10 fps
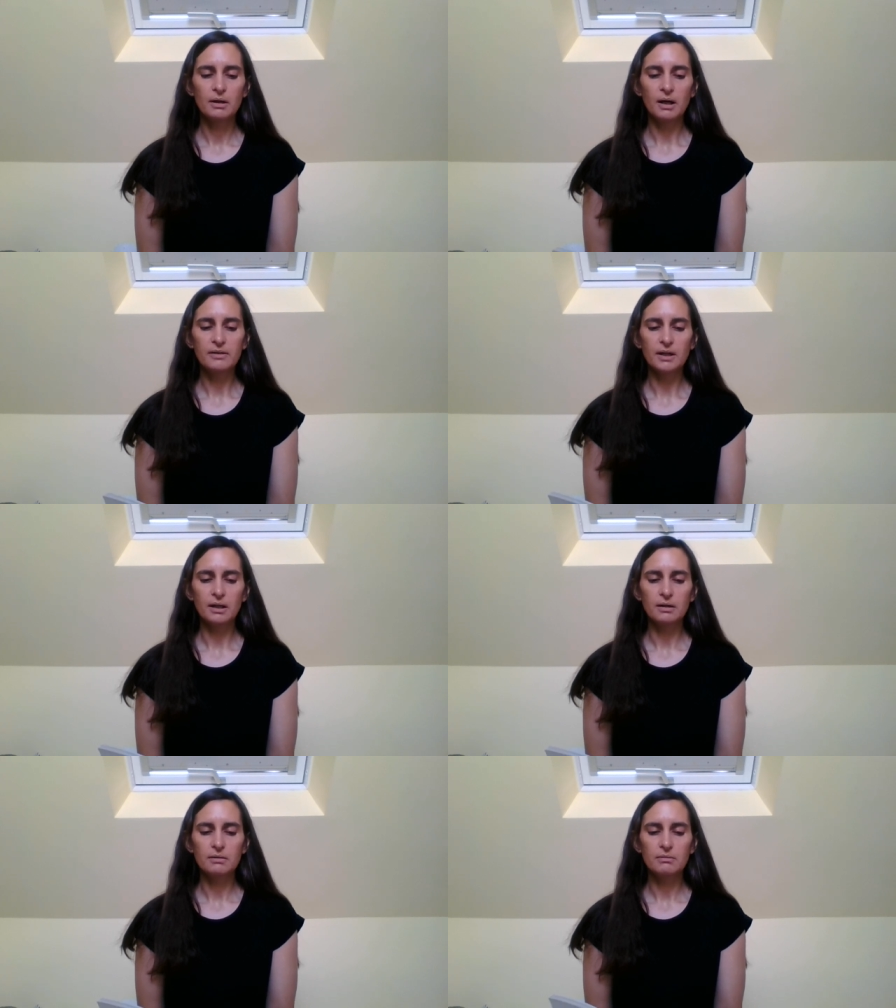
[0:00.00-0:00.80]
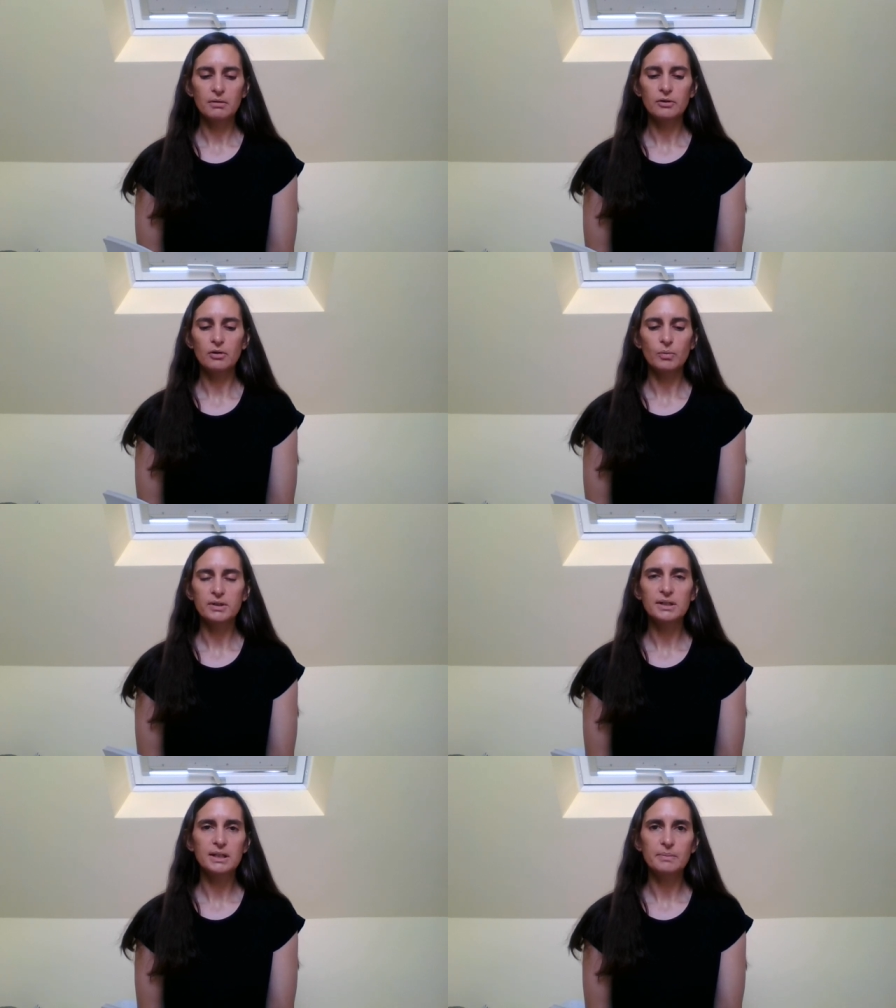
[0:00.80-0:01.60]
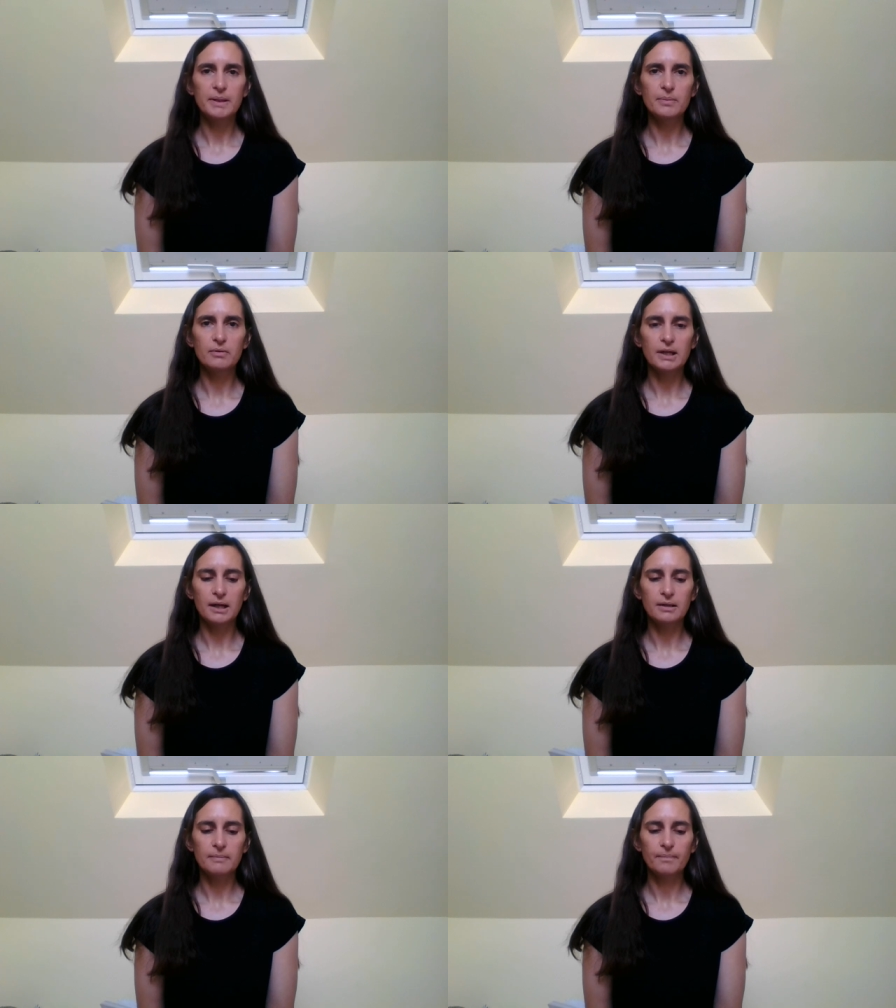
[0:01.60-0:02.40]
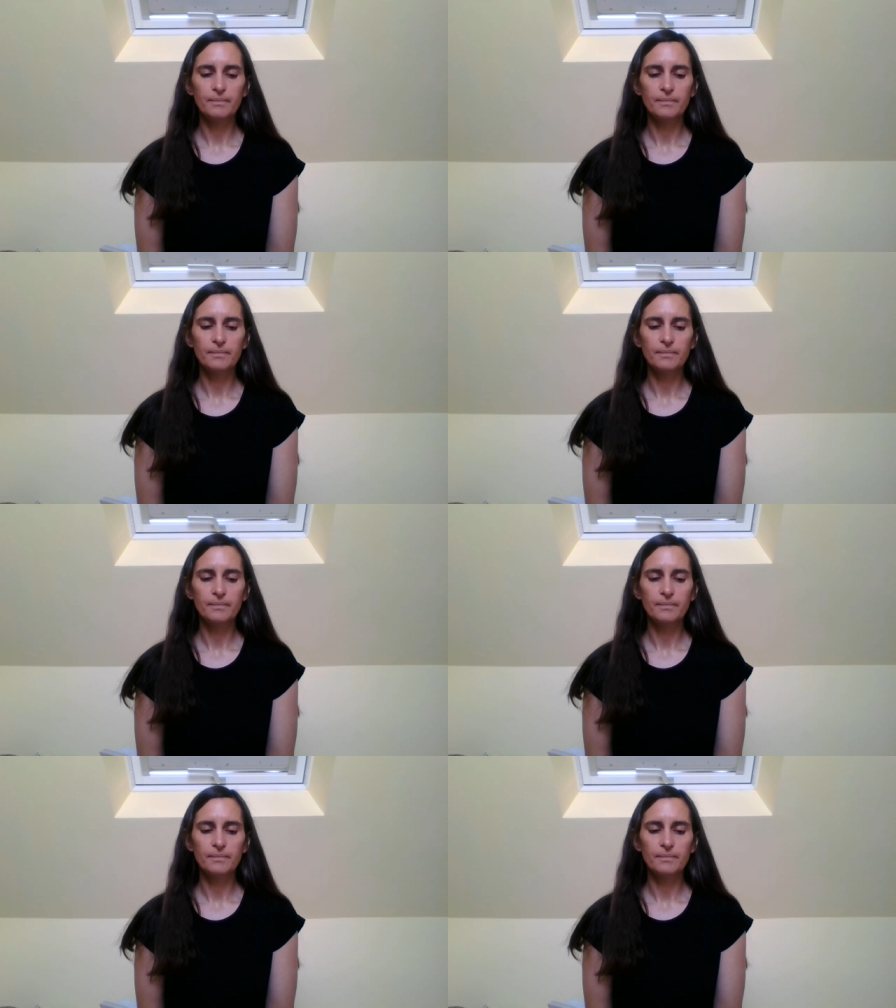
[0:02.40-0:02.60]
I think I not want to see people again.